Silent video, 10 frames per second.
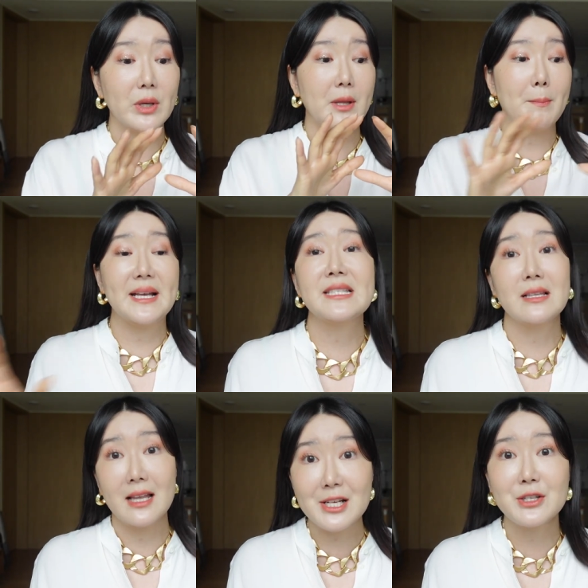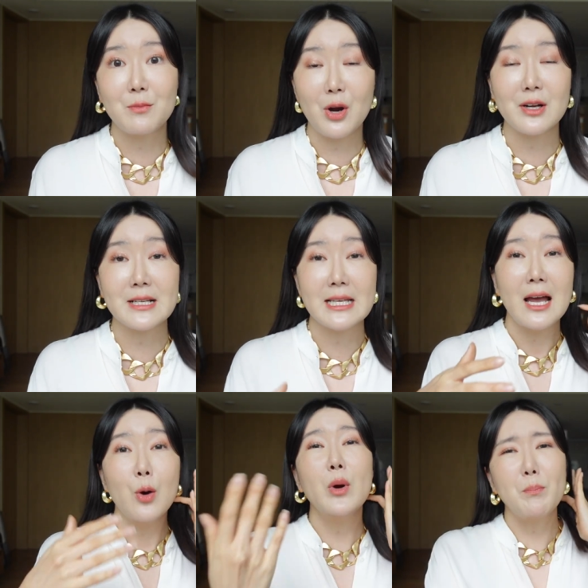with the best selection of products,
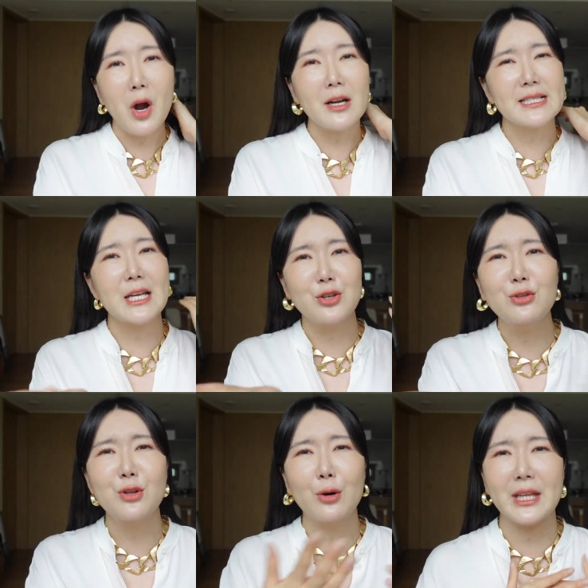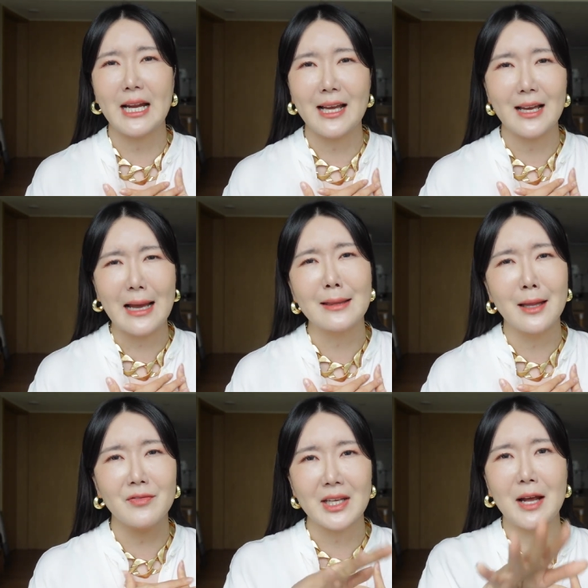with products that you know that I, I
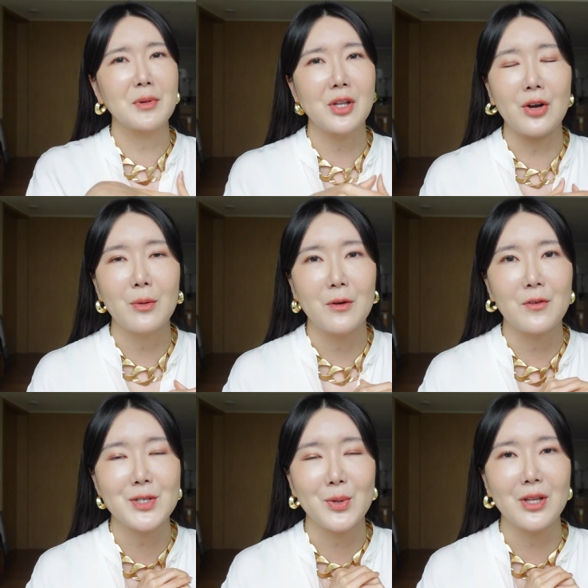love, that I've been talking about for so